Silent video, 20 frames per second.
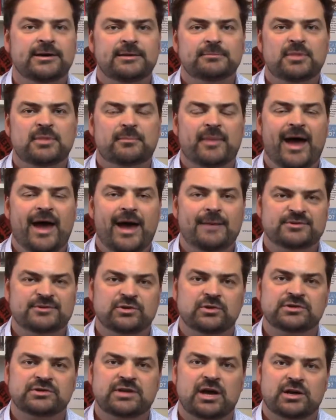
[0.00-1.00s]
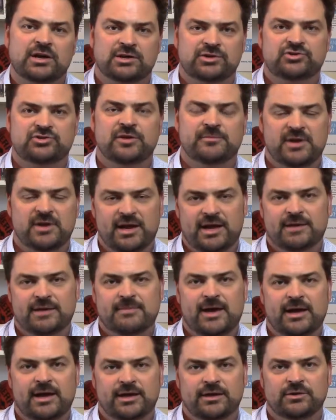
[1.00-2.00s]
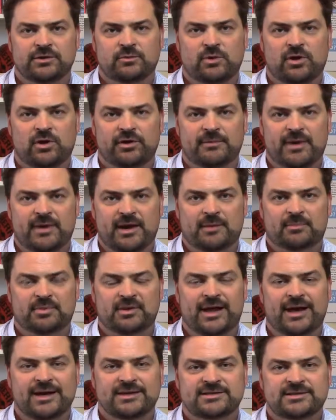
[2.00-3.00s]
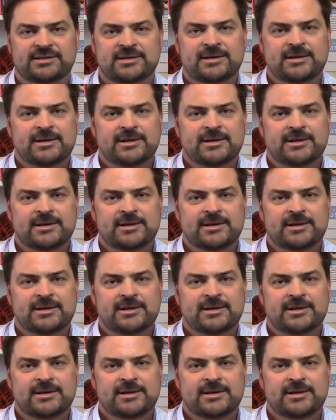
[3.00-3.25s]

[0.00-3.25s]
but perhaps also contributing and making the world a better place.